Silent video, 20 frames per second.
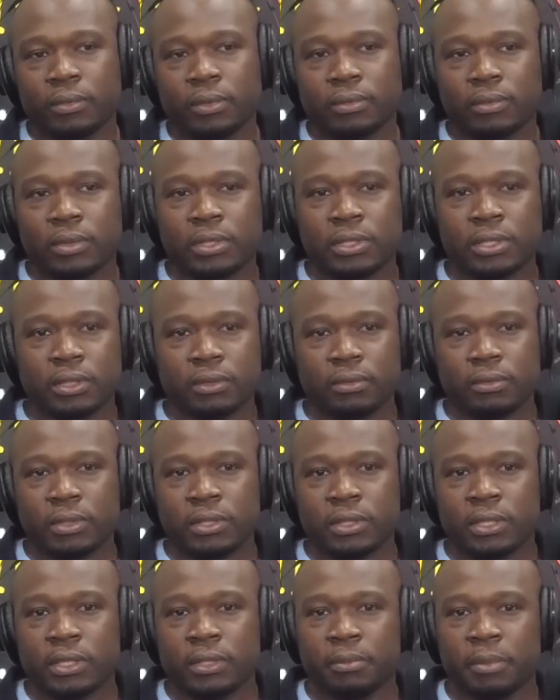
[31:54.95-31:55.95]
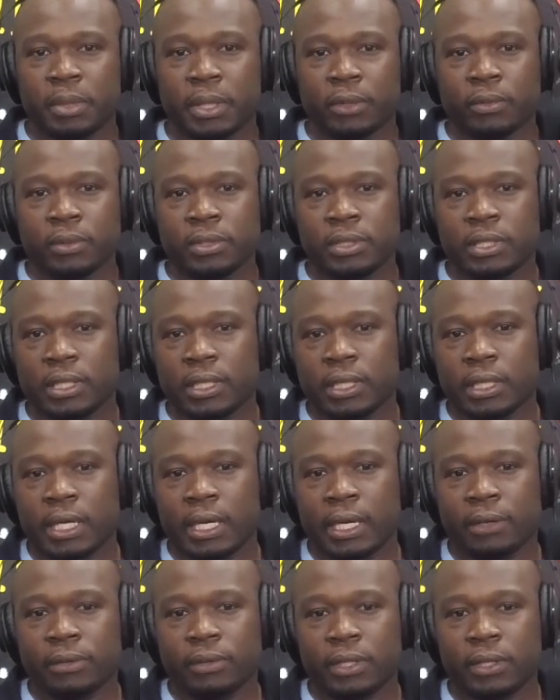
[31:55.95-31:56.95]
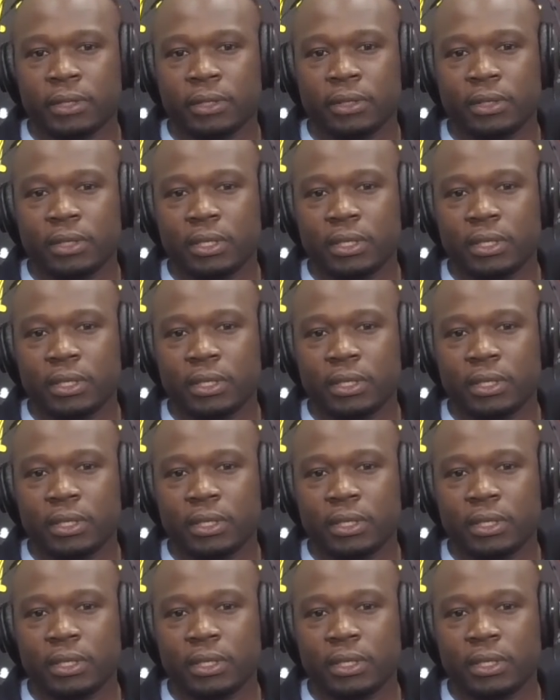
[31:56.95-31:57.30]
what's the other big ones that they got out there?